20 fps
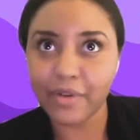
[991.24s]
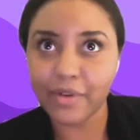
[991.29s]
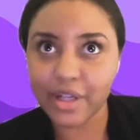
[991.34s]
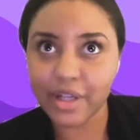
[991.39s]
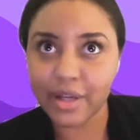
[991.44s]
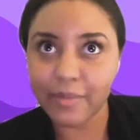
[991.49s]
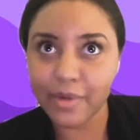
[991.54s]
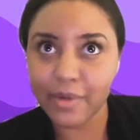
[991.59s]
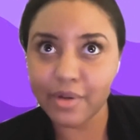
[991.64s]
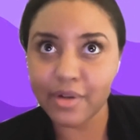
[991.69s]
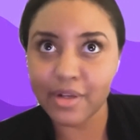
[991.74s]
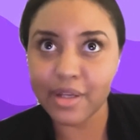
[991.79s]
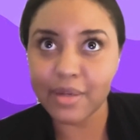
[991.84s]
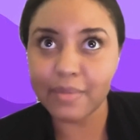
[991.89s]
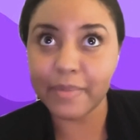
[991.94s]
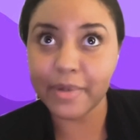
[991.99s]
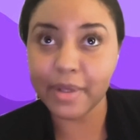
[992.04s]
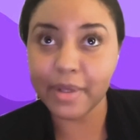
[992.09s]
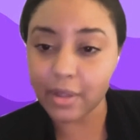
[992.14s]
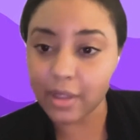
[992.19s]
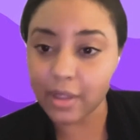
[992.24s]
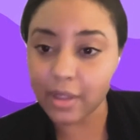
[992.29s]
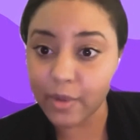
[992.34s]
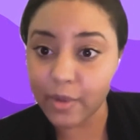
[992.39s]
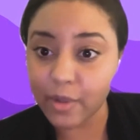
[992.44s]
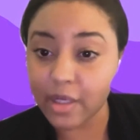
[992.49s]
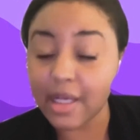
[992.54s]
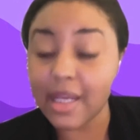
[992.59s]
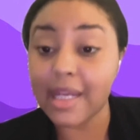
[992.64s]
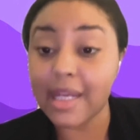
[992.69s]
leverage community, build
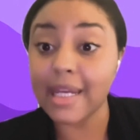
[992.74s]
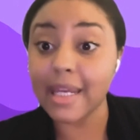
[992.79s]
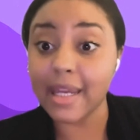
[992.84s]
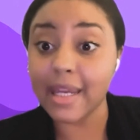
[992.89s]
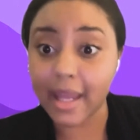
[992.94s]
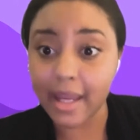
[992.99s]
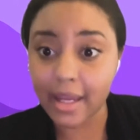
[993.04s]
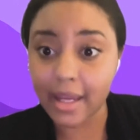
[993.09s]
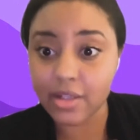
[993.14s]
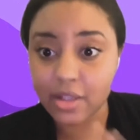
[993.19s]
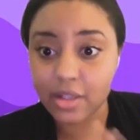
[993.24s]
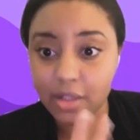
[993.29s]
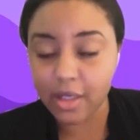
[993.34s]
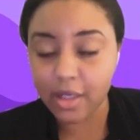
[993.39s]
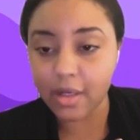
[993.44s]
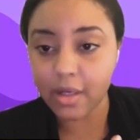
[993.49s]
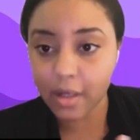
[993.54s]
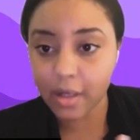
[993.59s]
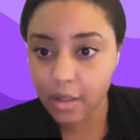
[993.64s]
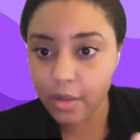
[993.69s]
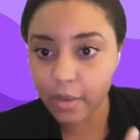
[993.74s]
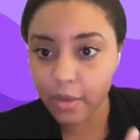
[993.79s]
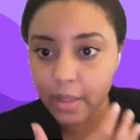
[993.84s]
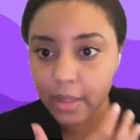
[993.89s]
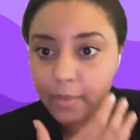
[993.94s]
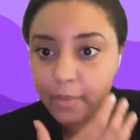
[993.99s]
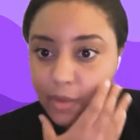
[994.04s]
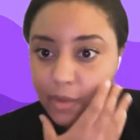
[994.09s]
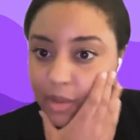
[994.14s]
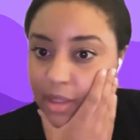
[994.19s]
community, and engaging
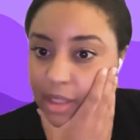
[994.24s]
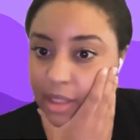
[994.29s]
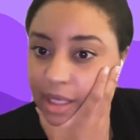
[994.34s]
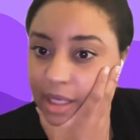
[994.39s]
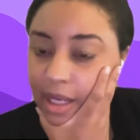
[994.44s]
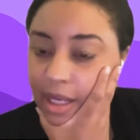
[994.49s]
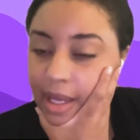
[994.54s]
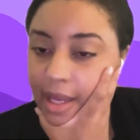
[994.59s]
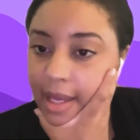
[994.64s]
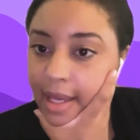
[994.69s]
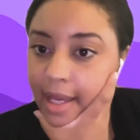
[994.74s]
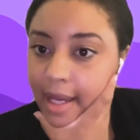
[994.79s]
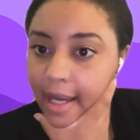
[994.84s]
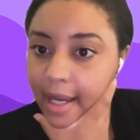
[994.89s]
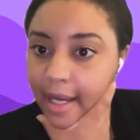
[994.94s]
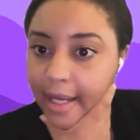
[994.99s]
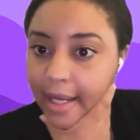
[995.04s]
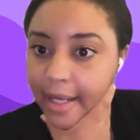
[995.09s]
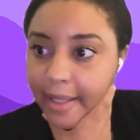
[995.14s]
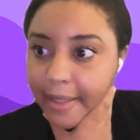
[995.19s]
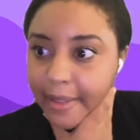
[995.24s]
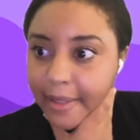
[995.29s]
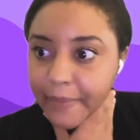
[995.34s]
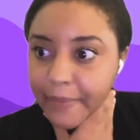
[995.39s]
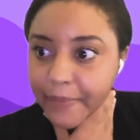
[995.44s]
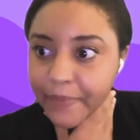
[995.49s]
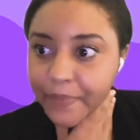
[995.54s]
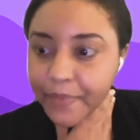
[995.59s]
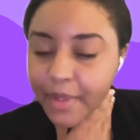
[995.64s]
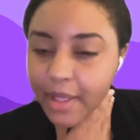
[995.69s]
your community.
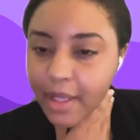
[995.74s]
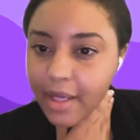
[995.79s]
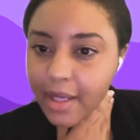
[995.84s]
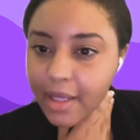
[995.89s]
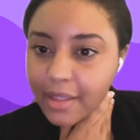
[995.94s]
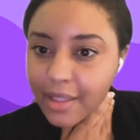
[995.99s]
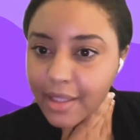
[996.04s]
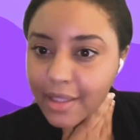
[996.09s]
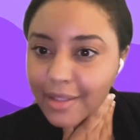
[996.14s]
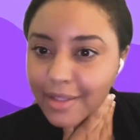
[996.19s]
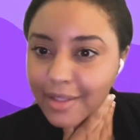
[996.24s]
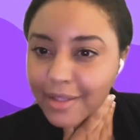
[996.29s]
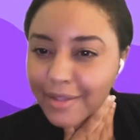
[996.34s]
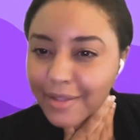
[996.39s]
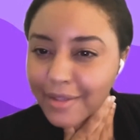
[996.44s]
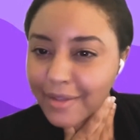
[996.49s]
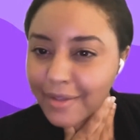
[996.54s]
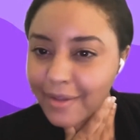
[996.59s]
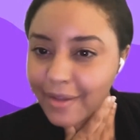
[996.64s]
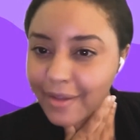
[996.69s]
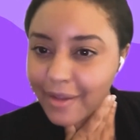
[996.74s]
And I think